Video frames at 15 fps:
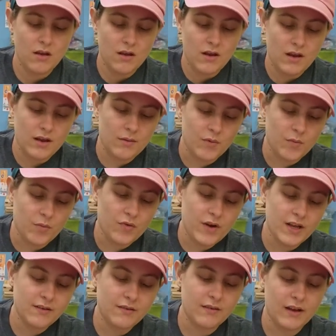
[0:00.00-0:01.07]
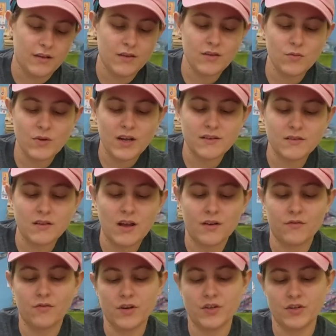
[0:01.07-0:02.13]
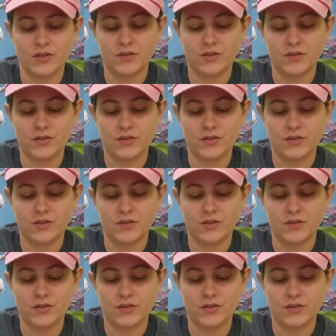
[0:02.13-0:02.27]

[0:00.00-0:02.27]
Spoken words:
And I'm going to press. Now this one has a lot of ridges,